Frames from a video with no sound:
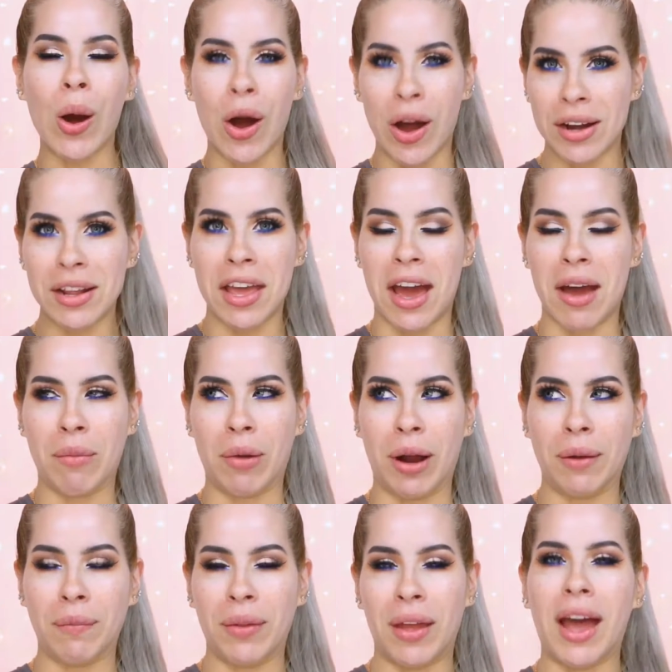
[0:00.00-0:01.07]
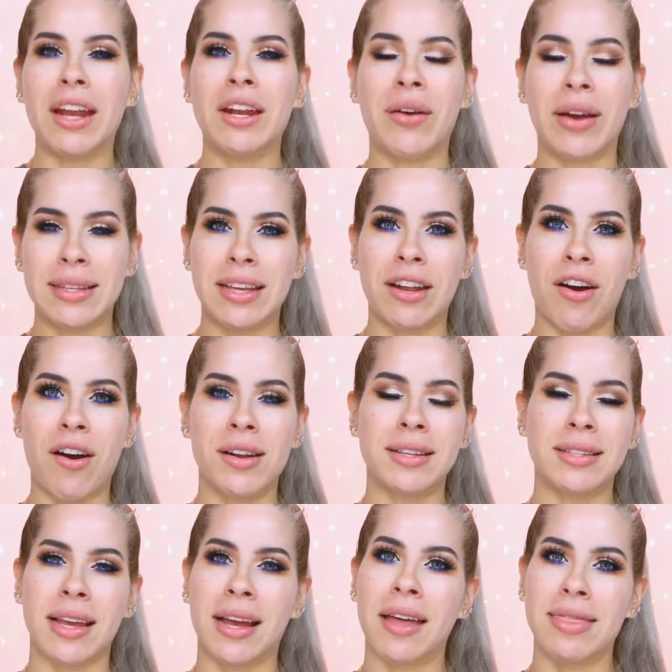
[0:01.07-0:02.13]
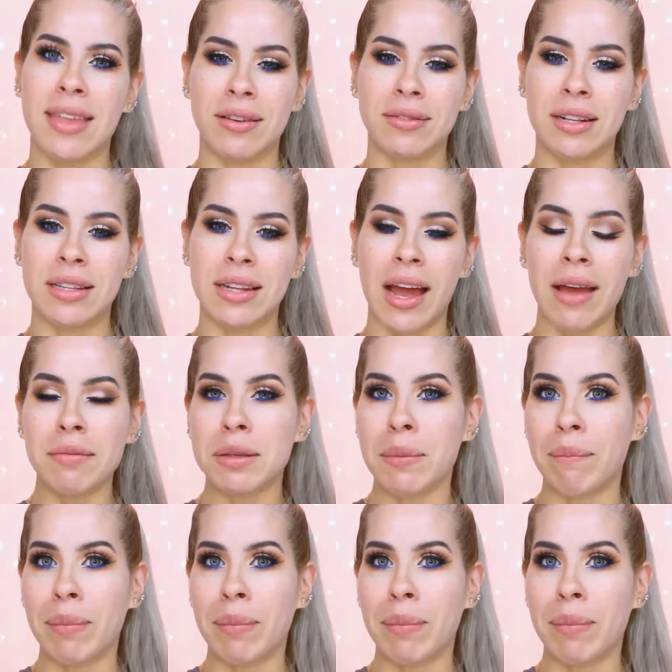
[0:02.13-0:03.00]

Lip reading: on camera. I know I said honest like 1,000 times,